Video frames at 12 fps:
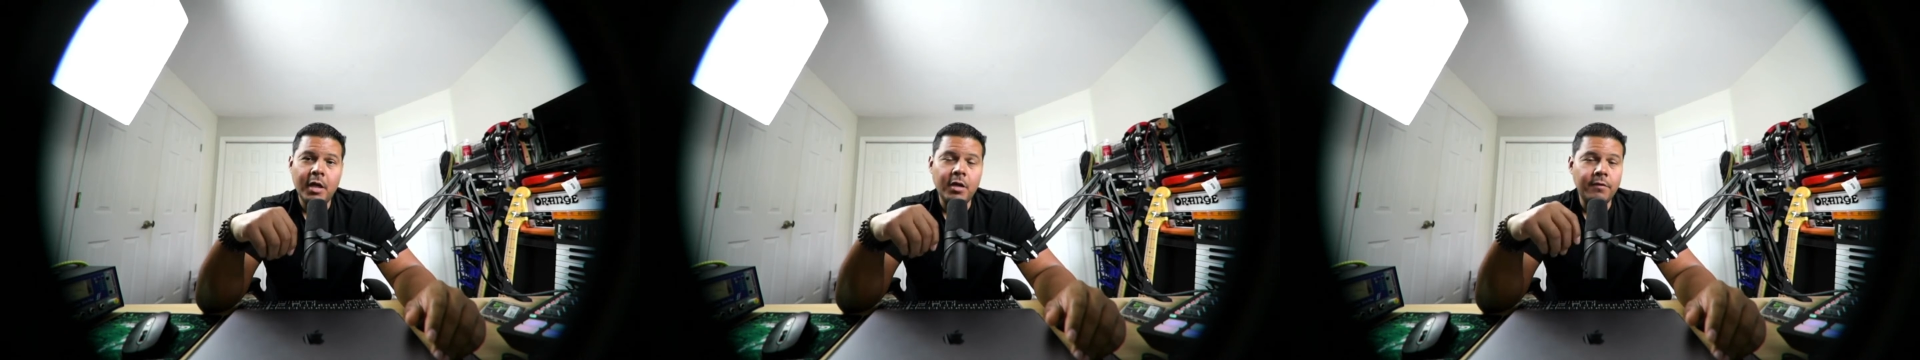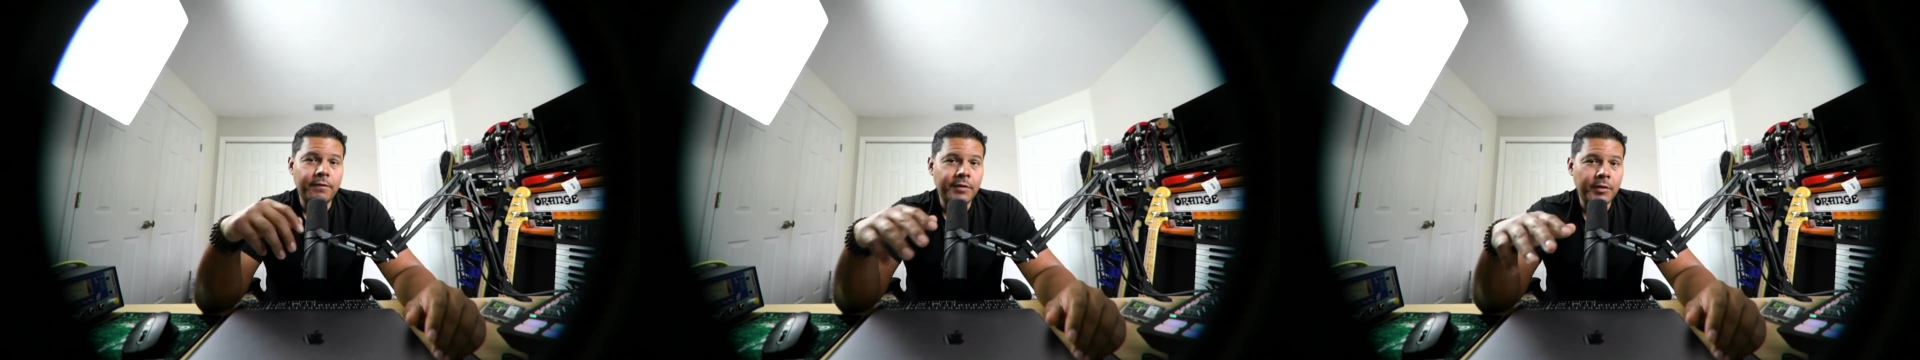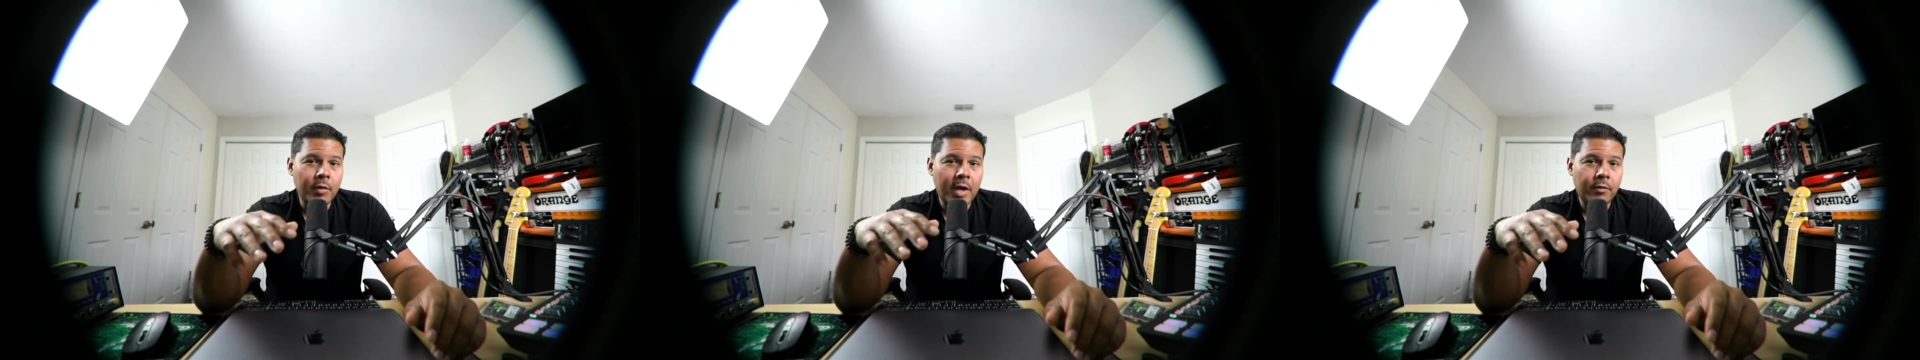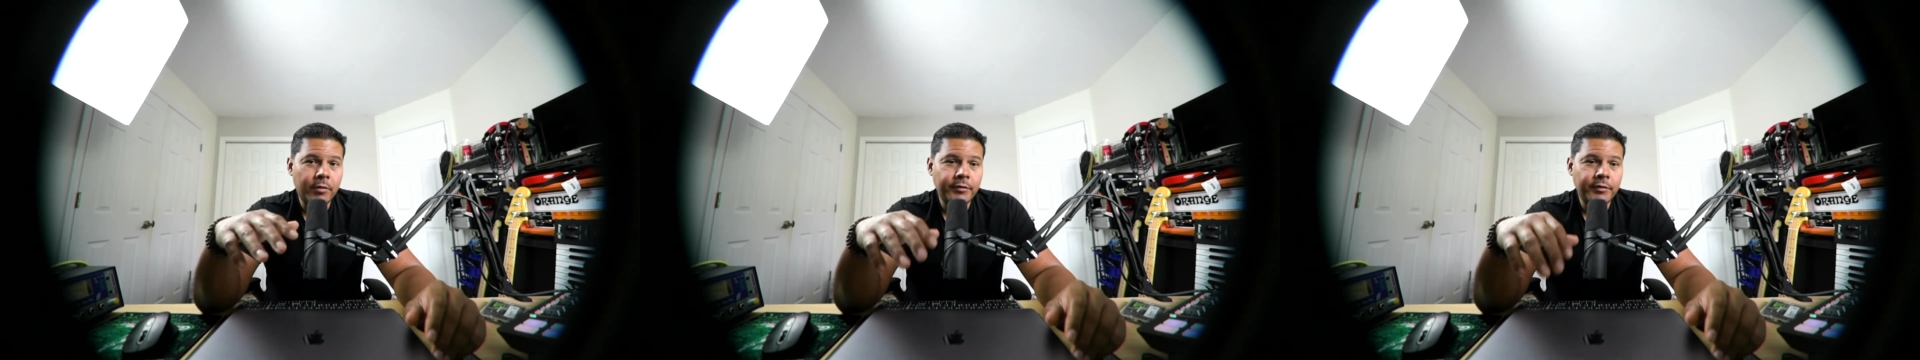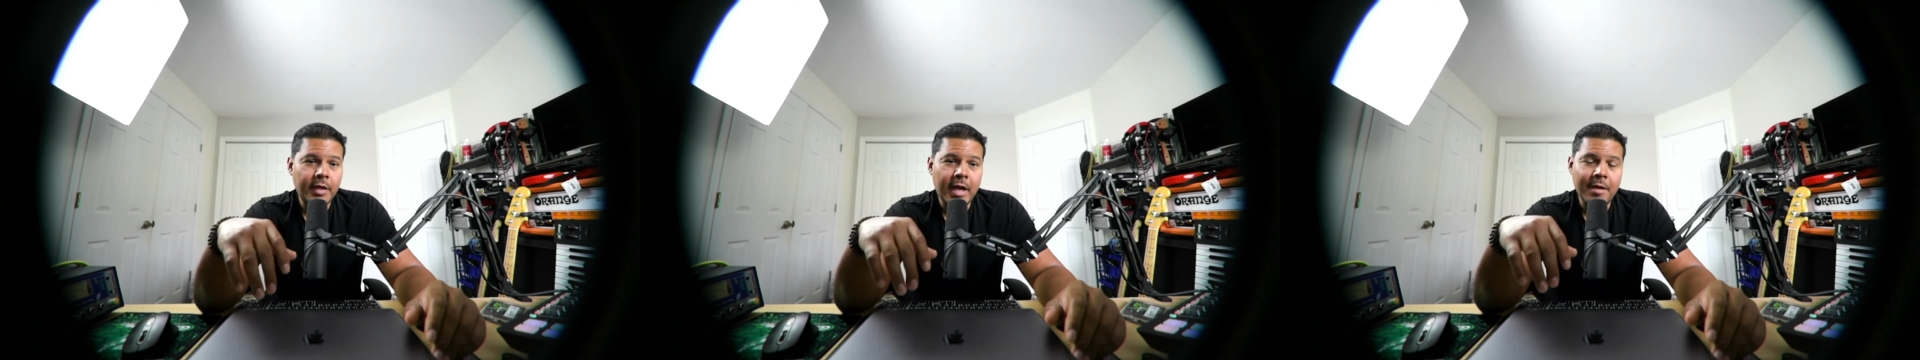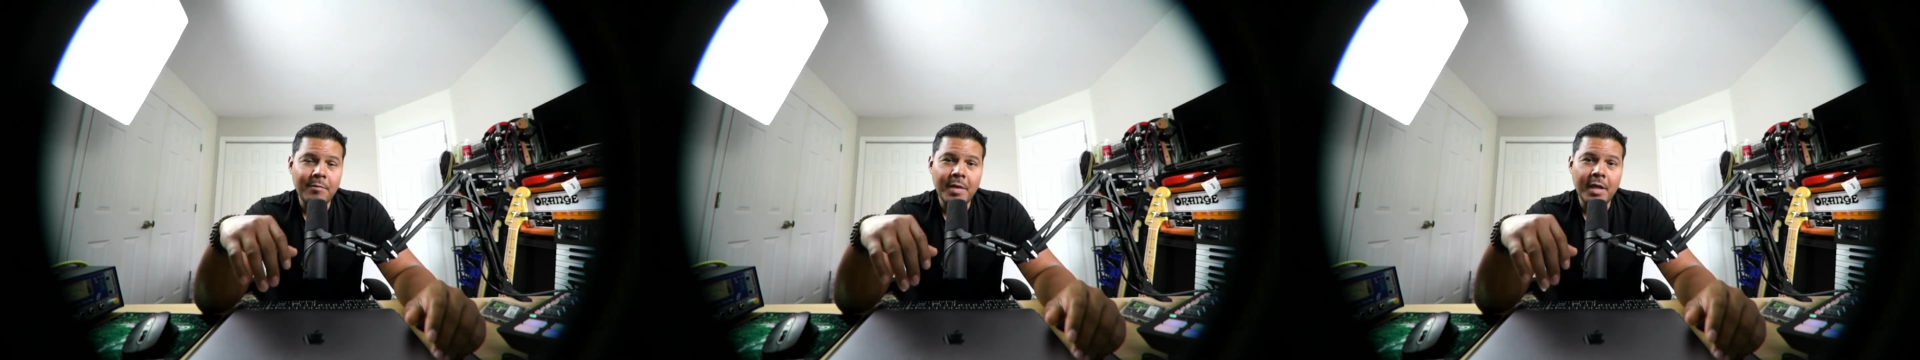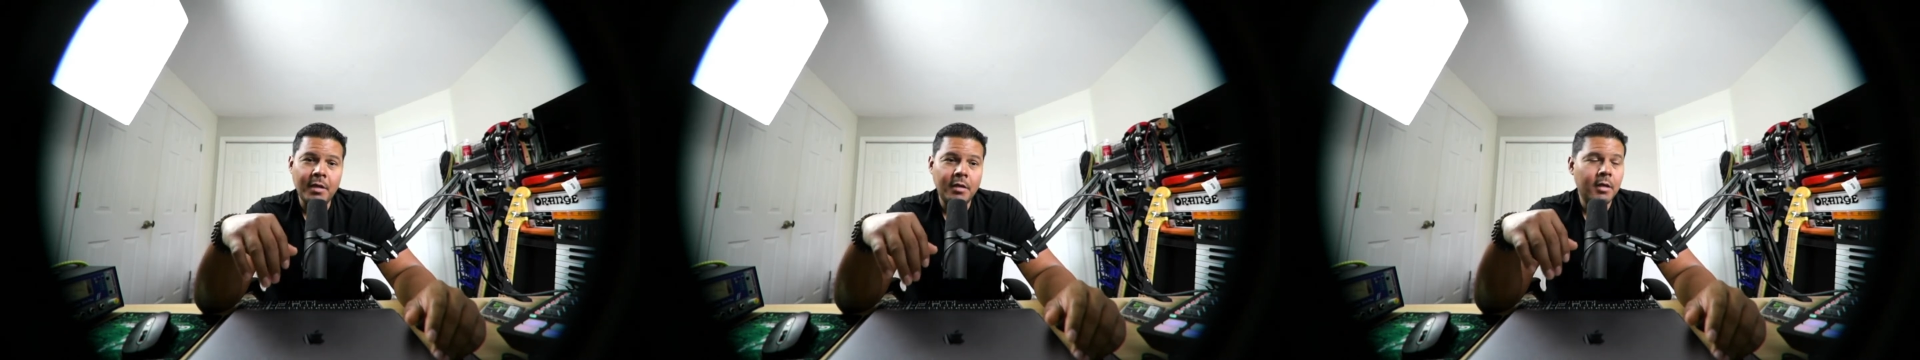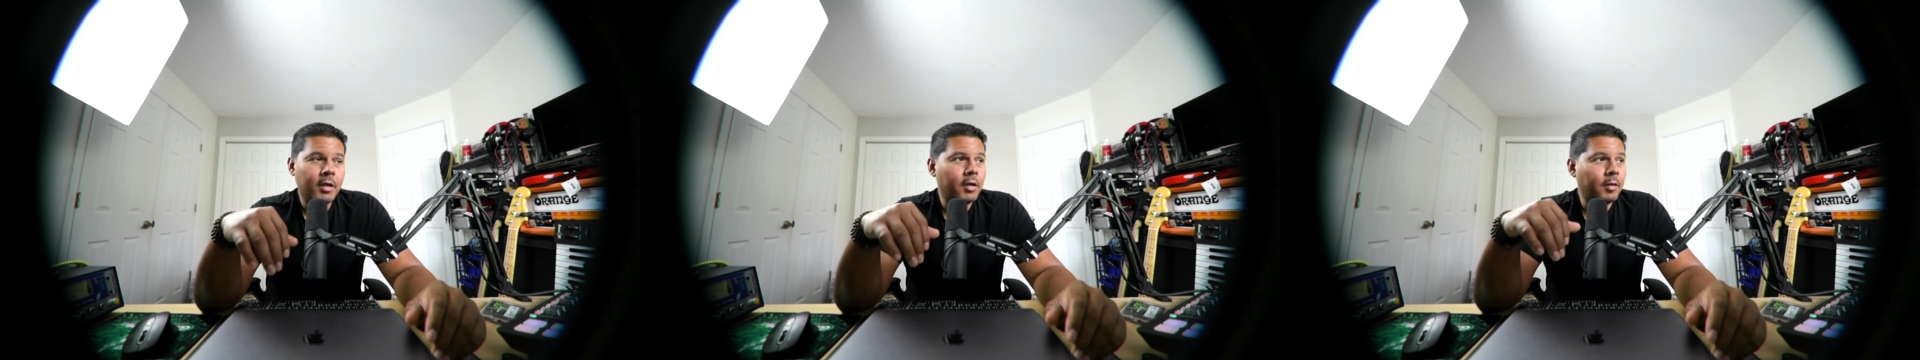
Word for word: In a few hours, I made